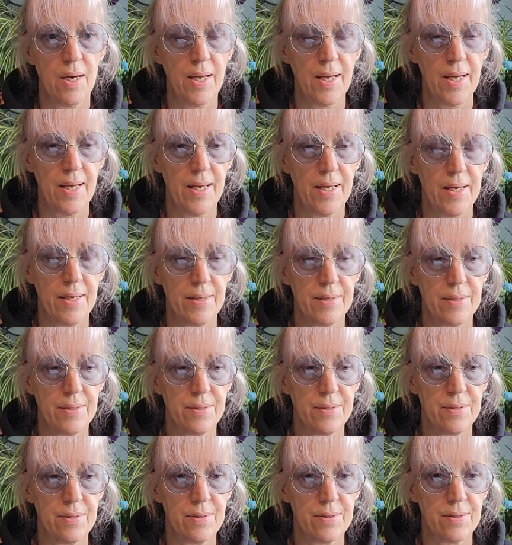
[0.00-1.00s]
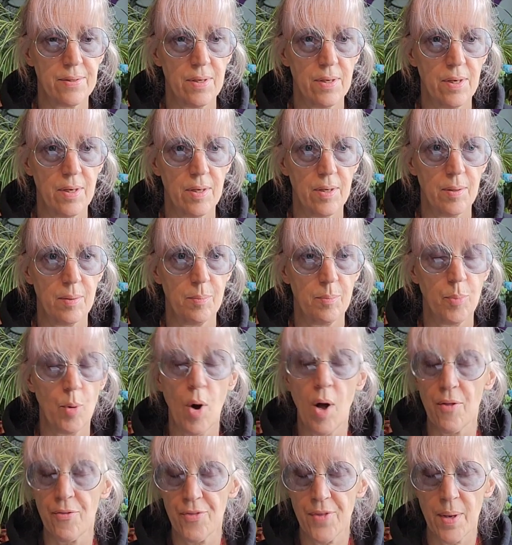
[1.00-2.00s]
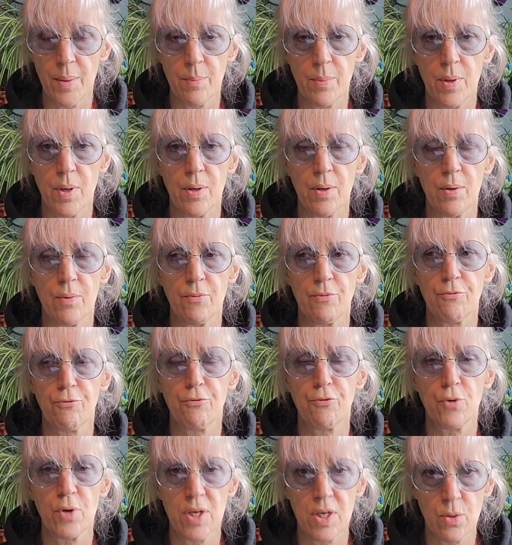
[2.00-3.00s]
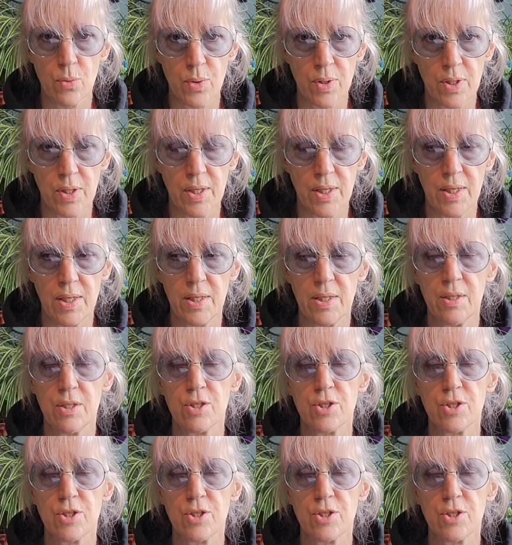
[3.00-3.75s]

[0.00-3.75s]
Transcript: and bought them frequently,